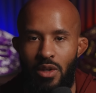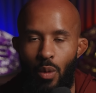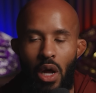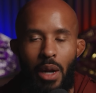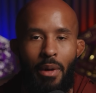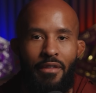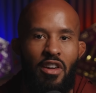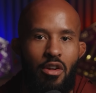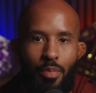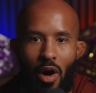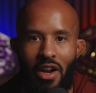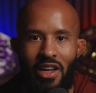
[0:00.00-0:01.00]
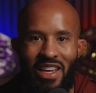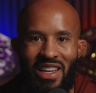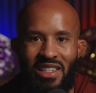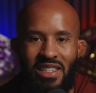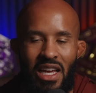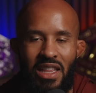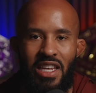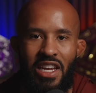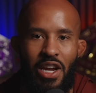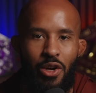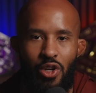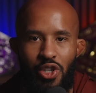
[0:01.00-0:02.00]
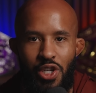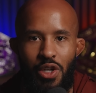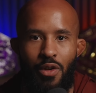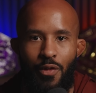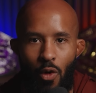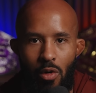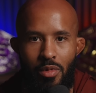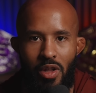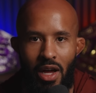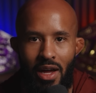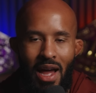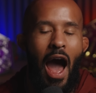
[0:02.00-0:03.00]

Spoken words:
One of my favorite products is the energy formula.